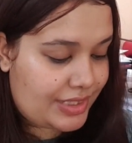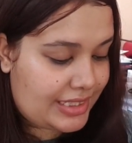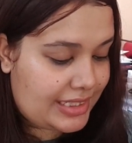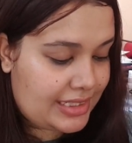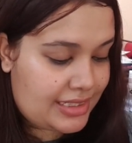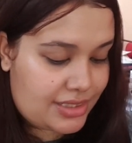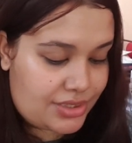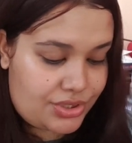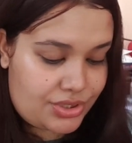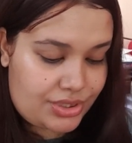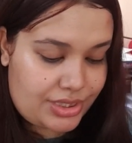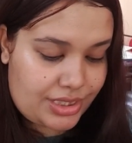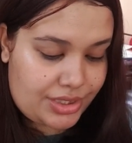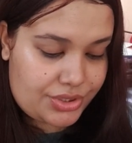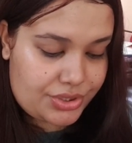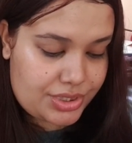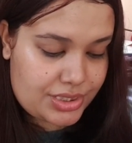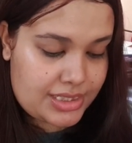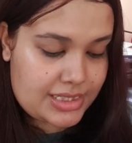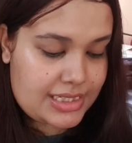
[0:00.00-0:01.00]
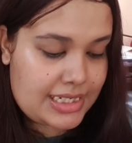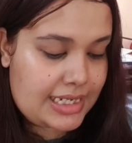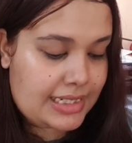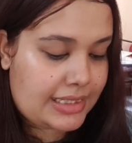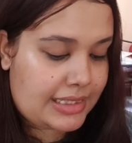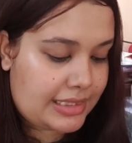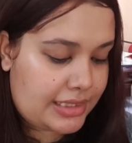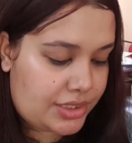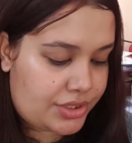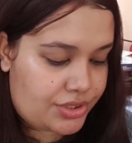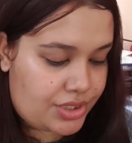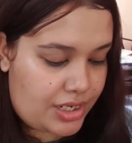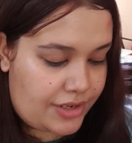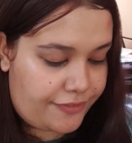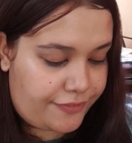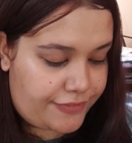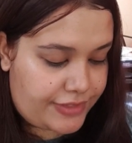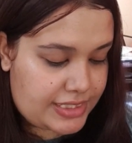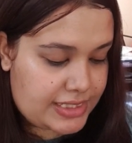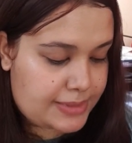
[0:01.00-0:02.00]
illustrations and clear
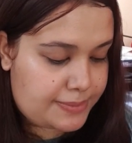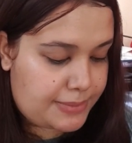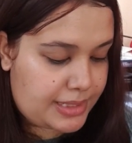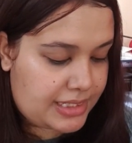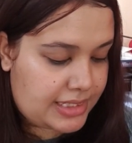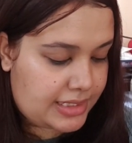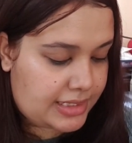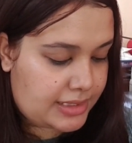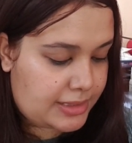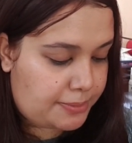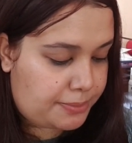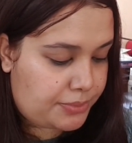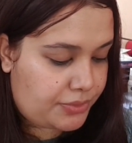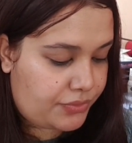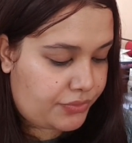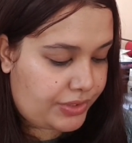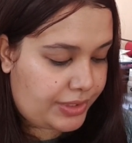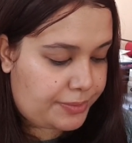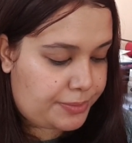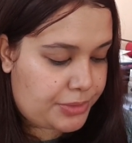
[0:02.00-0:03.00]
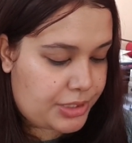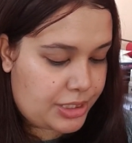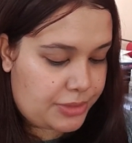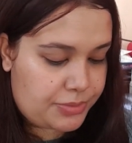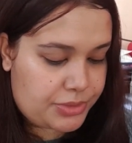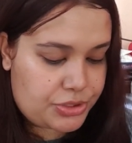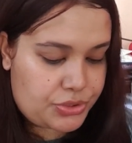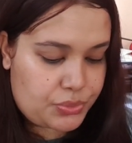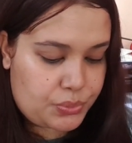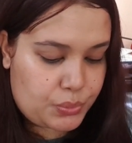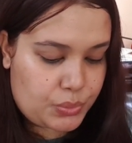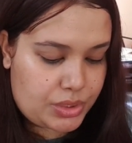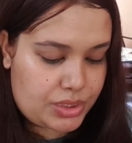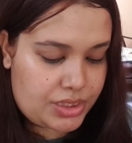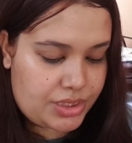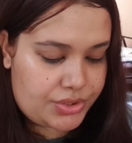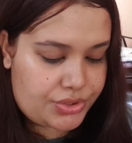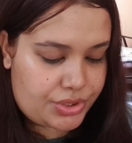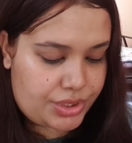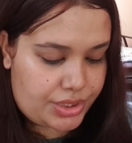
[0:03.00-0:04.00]
graphics, making it the perfect primer to world
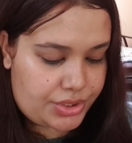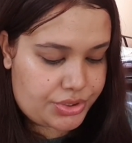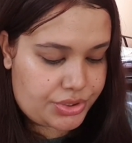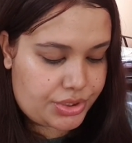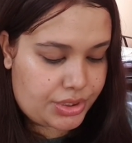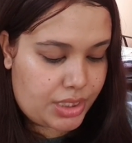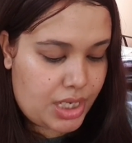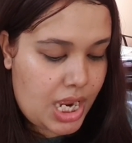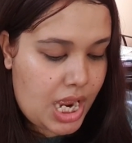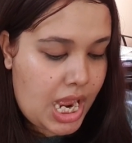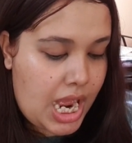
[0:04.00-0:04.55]
literature.